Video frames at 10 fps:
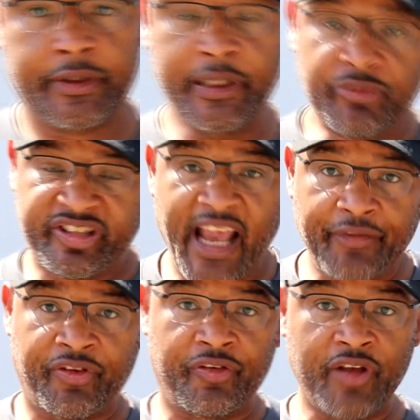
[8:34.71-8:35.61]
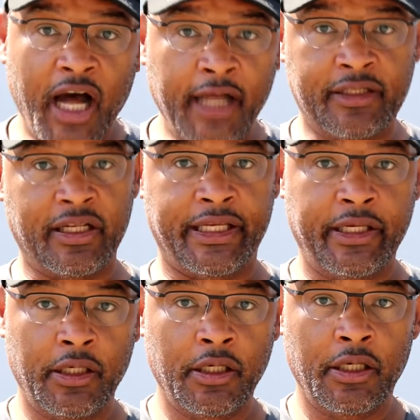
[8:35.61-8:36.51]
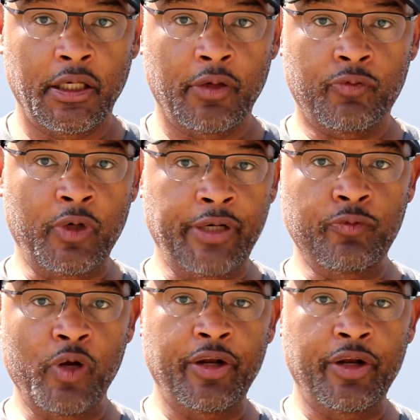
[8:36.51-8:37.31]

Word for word: them checks is ugly. When